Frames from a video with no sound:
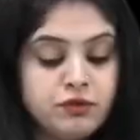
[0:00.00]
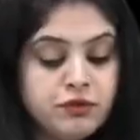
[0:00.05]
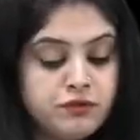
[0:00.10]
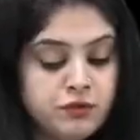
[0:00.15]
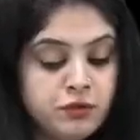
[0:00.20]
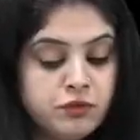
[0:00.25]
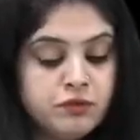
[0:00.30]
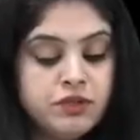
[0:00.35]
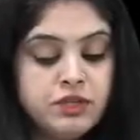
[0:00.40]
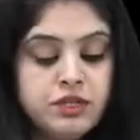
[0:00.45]
So
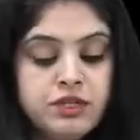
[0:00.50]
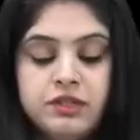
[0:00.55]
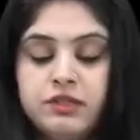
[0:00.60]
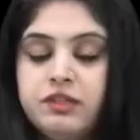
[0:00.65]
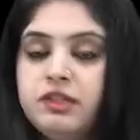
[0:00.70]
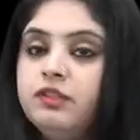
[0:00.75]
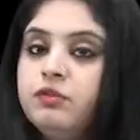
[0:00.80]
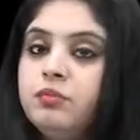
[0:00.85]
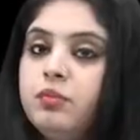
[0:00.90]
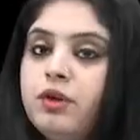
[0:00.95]
if you've
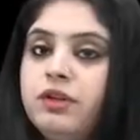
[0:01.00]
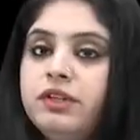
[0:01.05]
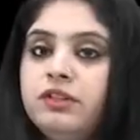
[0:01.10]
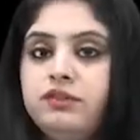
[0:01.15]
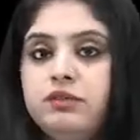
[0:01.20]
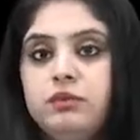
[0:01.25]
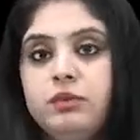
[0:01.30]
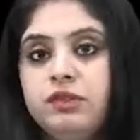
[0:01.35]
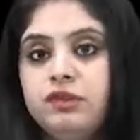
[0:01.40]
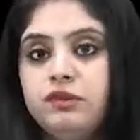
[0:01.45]
learned these
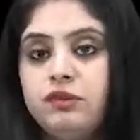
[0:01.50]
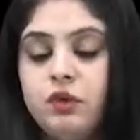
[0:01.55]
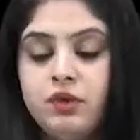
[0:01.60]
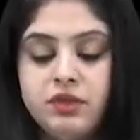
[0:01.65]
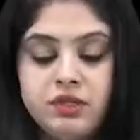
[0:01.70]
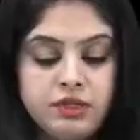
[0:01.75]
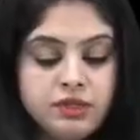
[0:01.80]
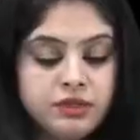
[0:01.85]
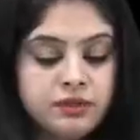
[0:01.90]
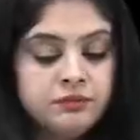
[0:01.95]
points, you are
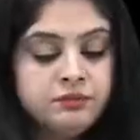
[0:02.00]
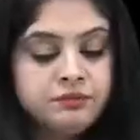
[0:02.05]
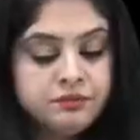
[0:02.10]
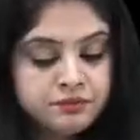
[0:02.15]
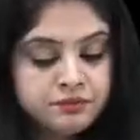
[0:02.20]
sorted.